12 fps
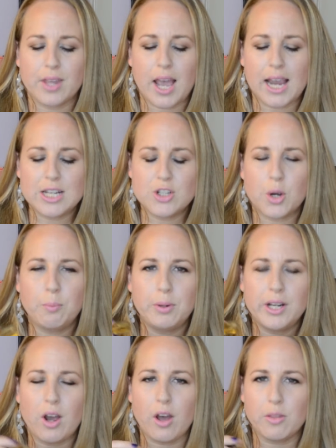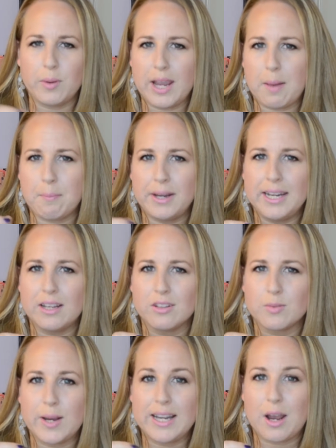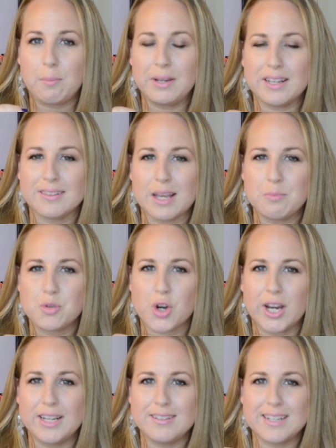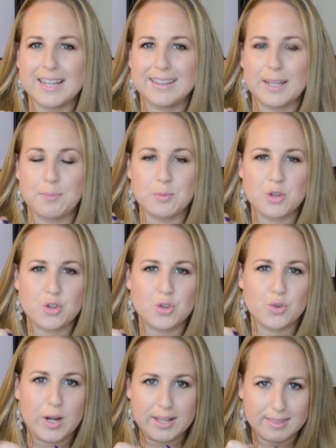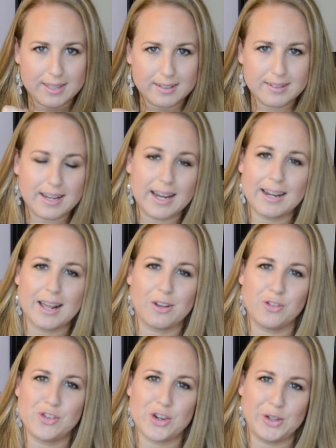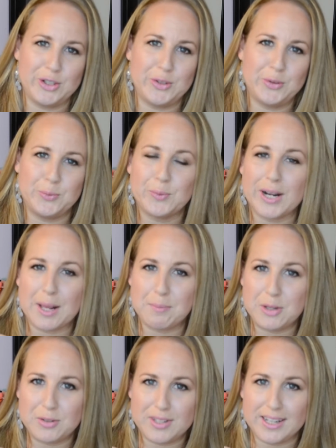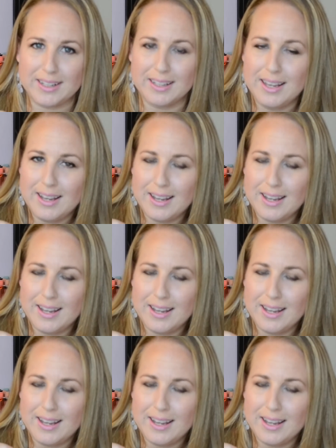I don't put it all the way up my nails right now because I'm trying to get them strengthened, and I'll show you what I'm using